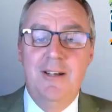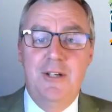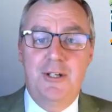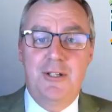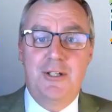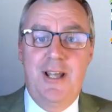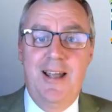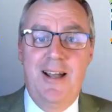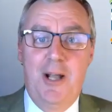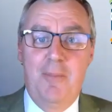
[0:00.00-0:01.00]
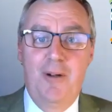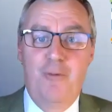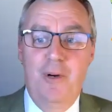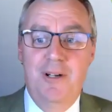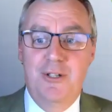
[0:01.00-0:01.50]
just to say a couple
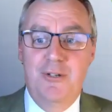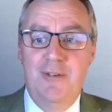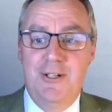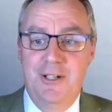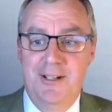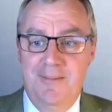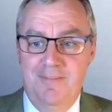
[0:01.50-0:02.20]
of words. Richard.